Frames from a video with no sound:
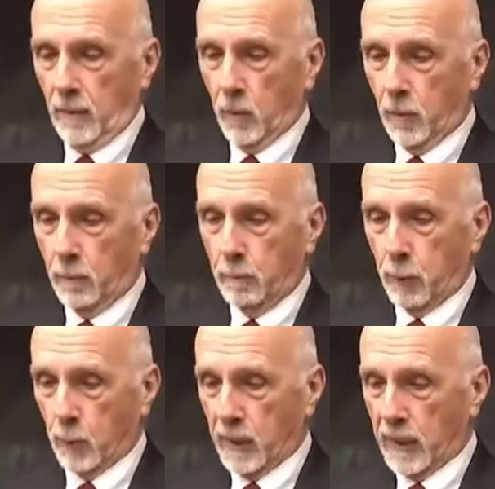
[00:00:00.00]
for
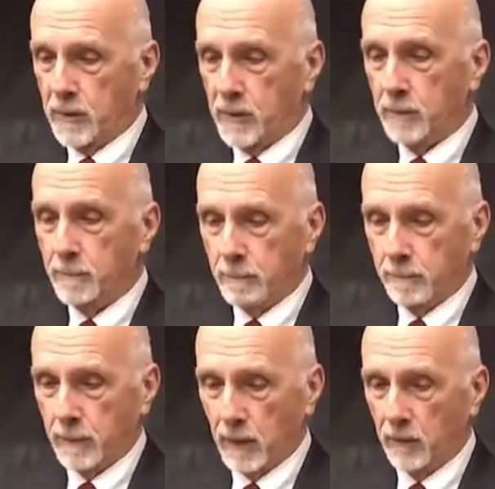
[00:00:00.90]
purgation
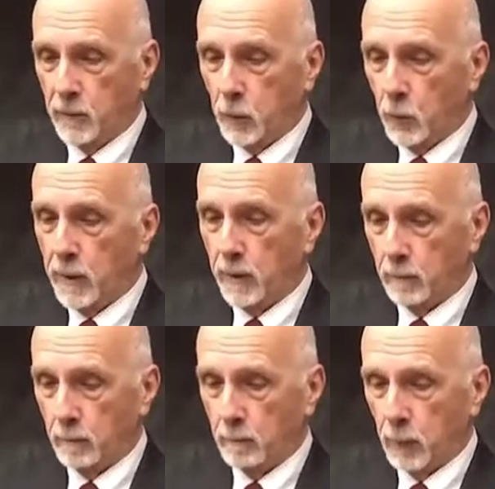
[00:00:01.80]
of urine
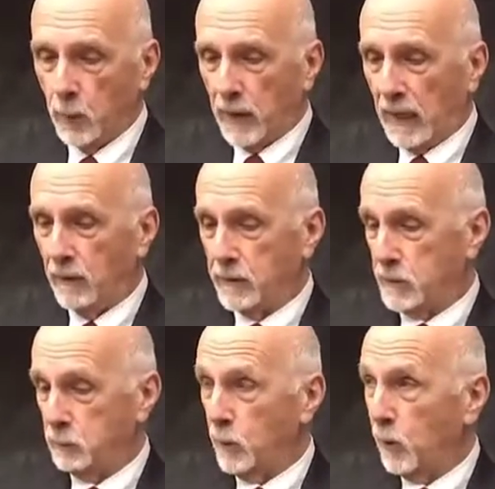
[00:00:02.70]
and both our
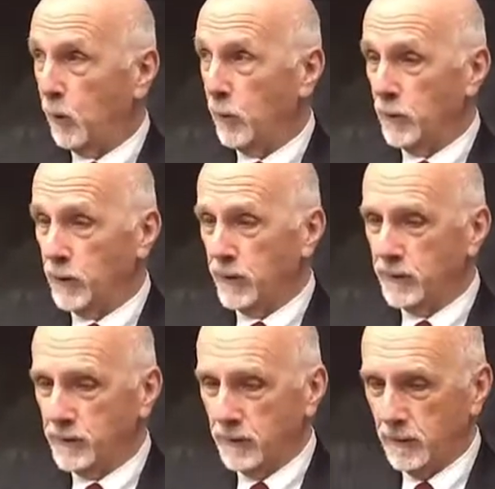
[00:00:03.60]
small
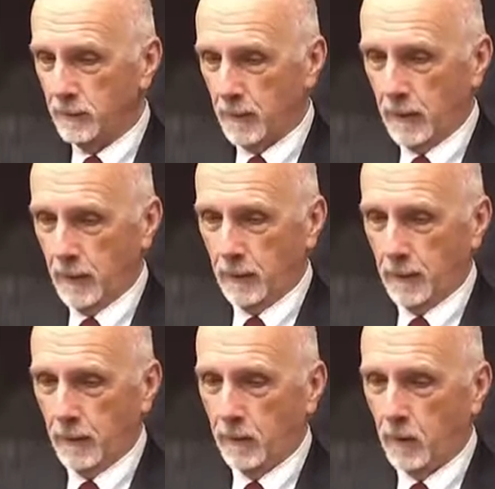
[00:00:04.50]
things
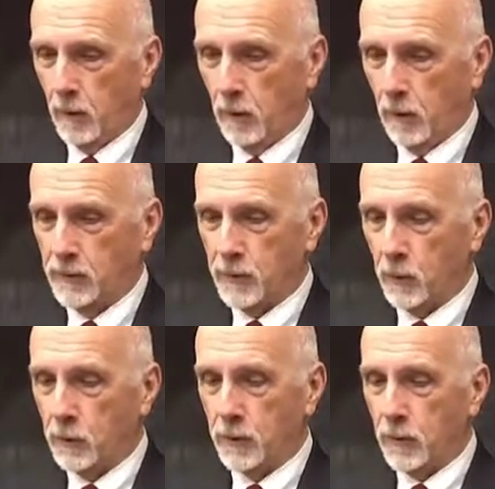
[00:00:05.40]
were
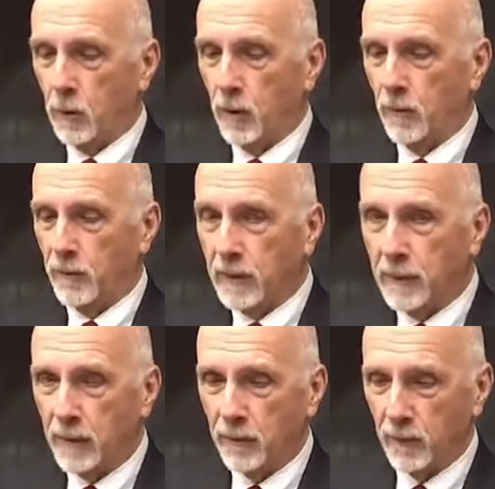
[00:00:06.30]
also to know a
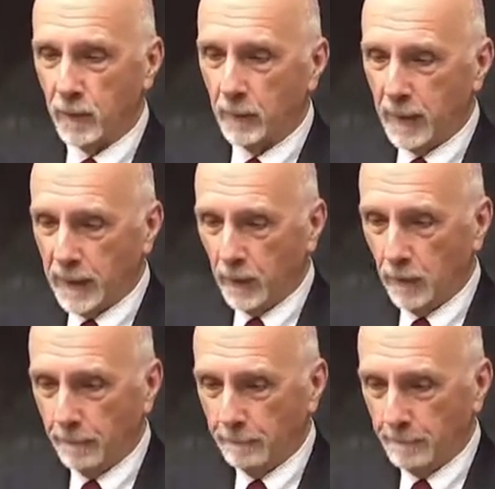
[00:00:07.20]
female from a male
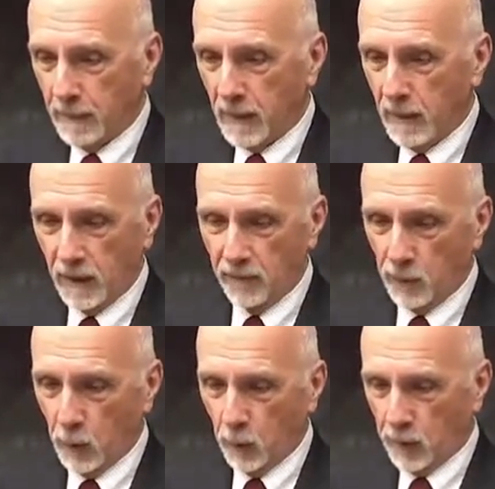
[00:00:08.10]
and for
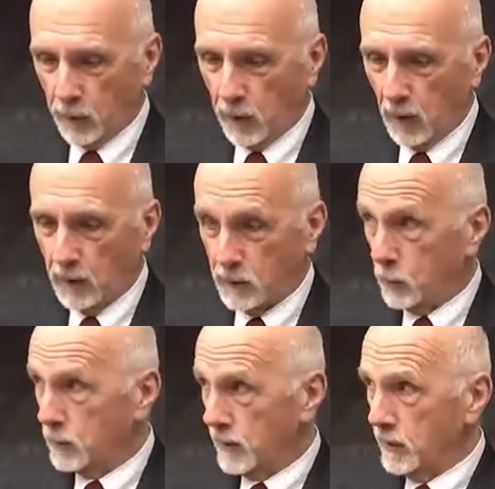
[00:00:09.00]
no other cause. Do
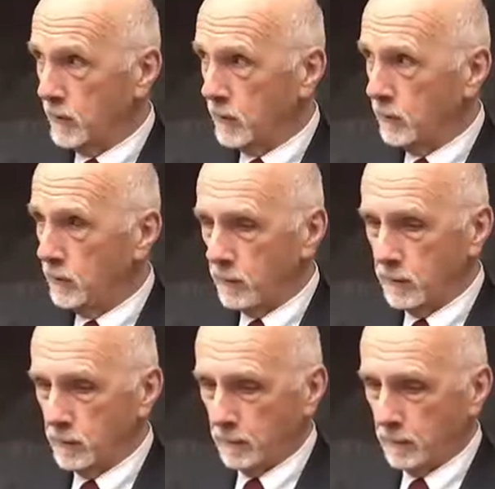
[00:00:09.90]
you say no?